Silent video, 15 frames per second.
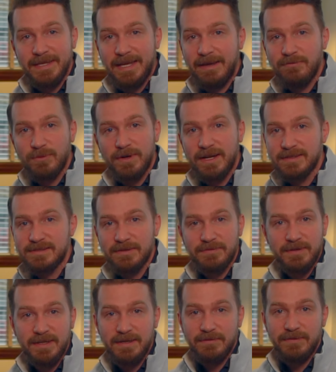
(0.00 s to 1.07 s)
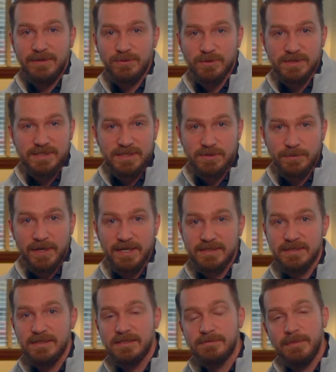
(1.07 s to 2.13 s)
Everyone has different individual
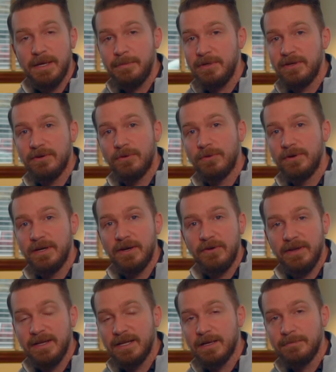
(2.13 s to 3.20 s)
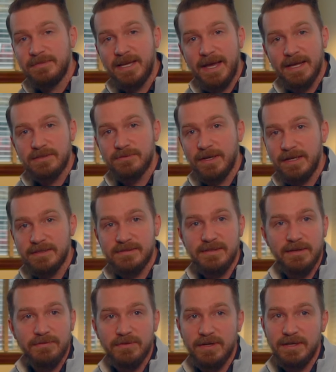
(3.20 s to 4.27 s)
situations. Maybe your ordinary income tax rate is
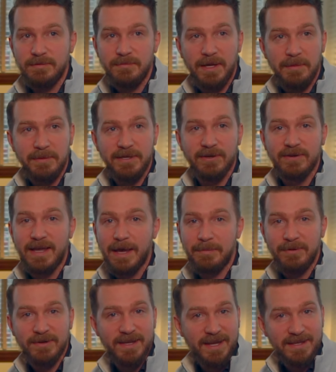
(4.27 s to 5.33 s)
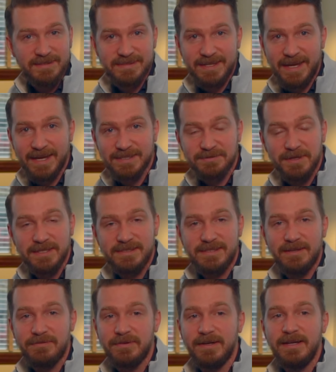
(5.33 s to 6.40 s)
different. Maybe your capital gains tax rate is
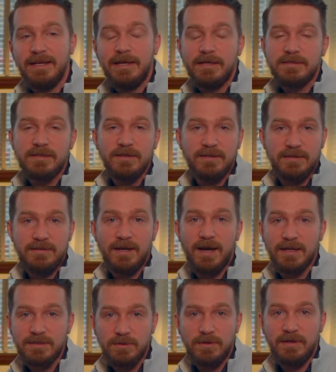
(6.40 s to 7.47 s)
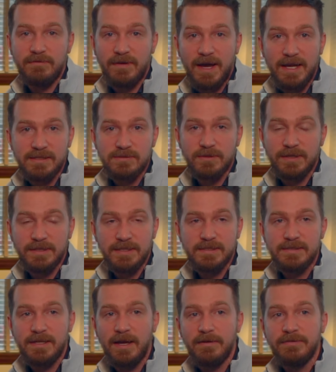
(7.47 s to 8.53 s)
different. It's good to talk to an advisor on this
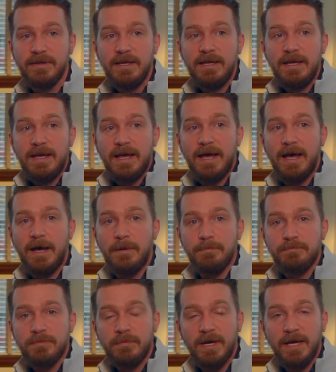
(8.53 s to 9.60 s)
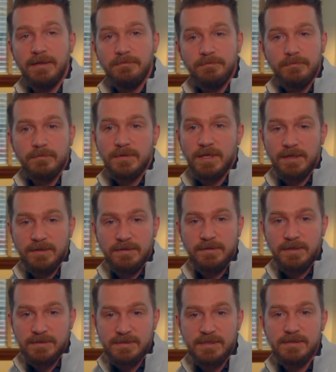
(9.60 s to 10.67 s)
stuff. But
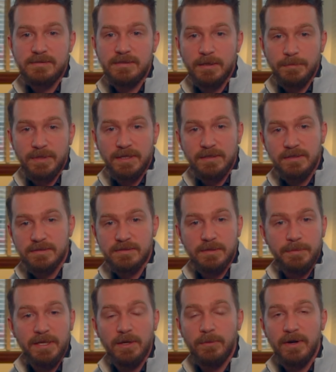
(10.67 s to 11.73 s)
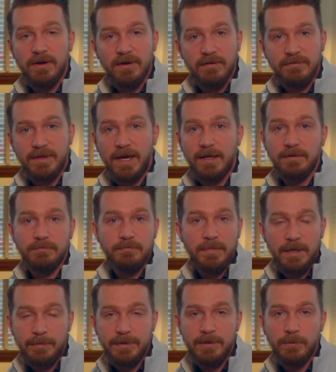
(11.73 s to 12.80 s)
this is something just to be aware of, that
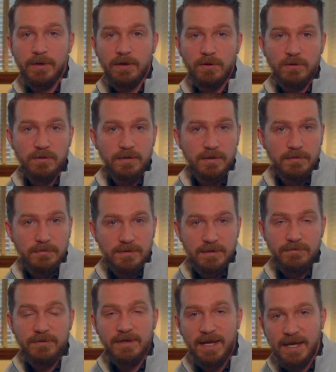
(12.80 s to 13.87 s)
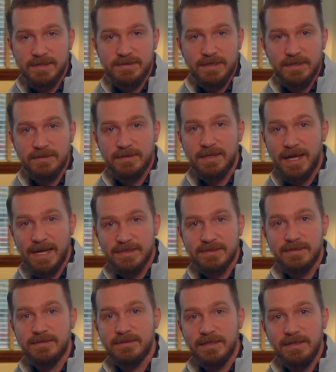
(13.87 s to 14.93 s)
maybe you want to hold different asset
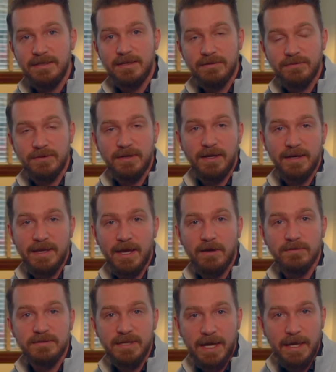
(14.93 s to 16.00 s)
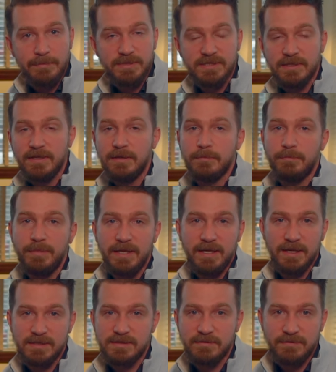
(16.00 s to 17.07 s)
classes in different account types
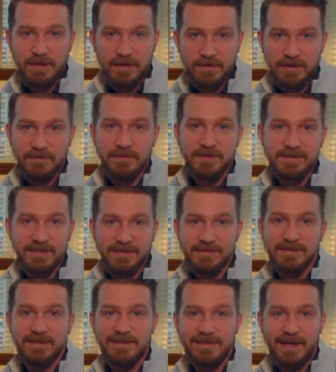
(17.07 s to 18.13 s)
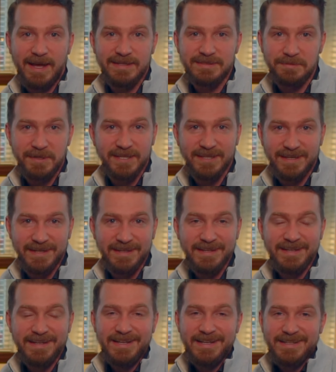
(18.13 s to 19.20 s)
because of their differences in taxability.
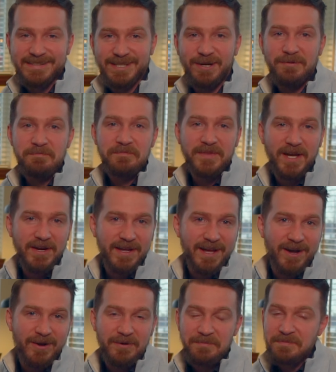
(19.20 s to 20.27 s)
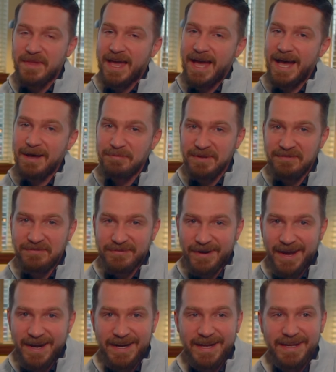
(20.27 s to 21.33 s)
So there you go. Happy
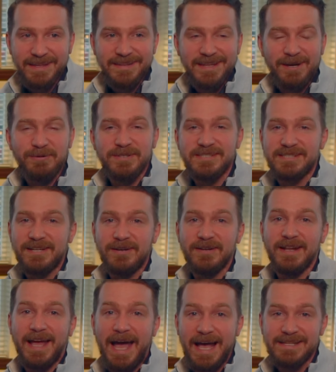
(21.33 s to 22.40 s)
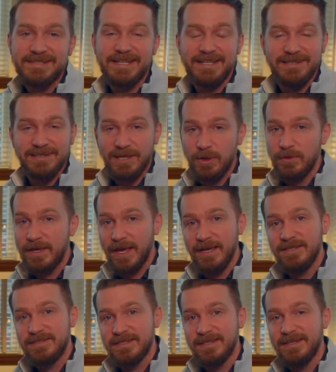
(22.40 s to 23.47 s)
Friday. That one's called asset
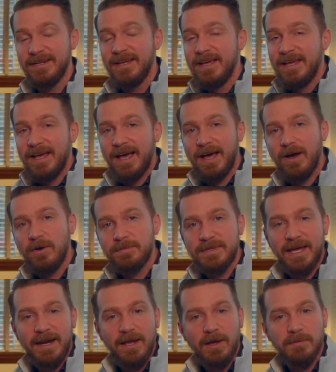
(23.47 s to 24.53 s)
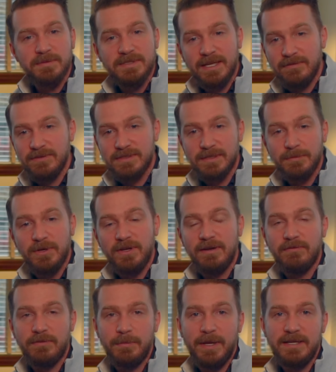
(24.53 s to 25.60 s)
location. I hope that helps give you some good
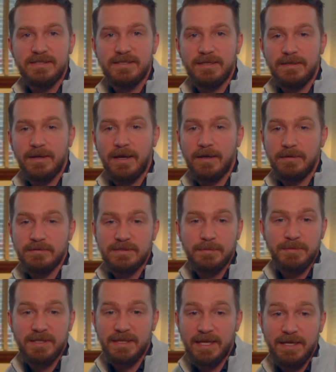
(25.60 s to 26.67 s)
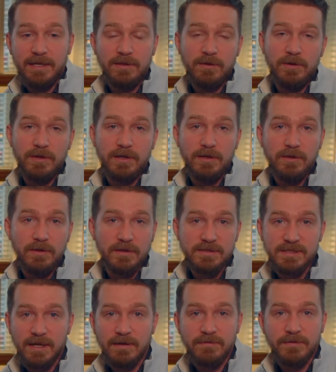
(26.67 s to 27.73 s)
information on something that either you can do
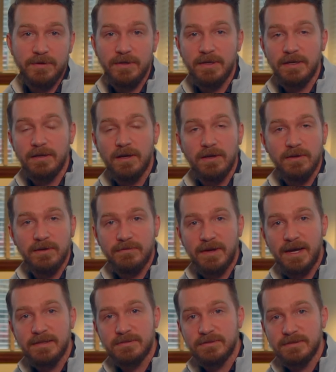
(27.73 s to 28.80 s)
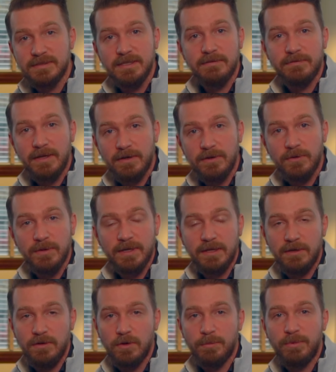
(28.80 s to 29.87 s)
yourself, or you can call your advisor and see if they're doing
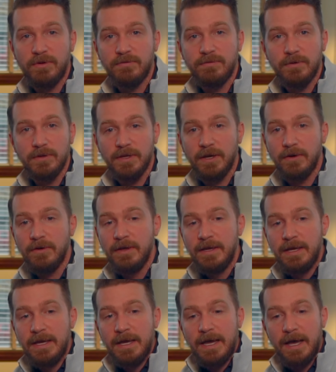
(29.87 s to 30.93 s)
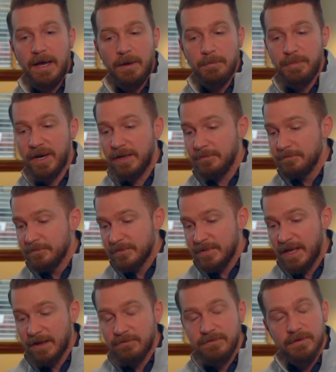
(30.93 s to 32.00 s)
it in your portfolio. But
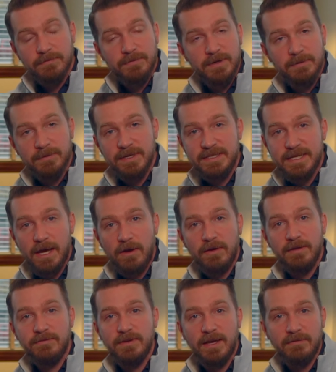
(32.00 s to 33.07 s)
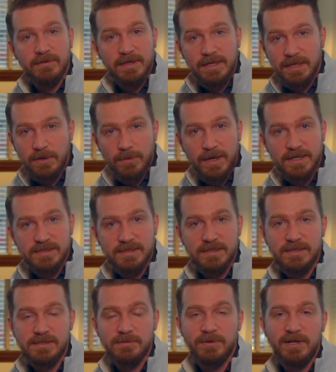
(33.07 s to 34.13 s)
yeah, feel free to reach out if you have any
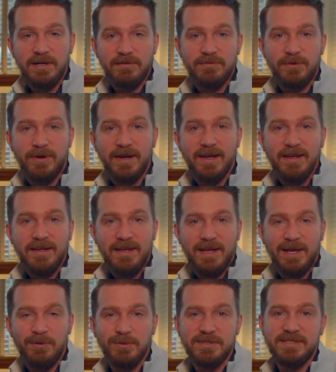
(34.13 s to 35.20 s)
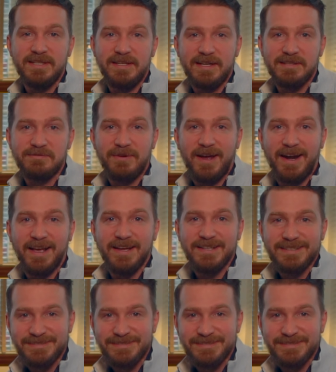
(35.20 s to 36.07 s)
questions. We're here for you, and we'll see you next Friday.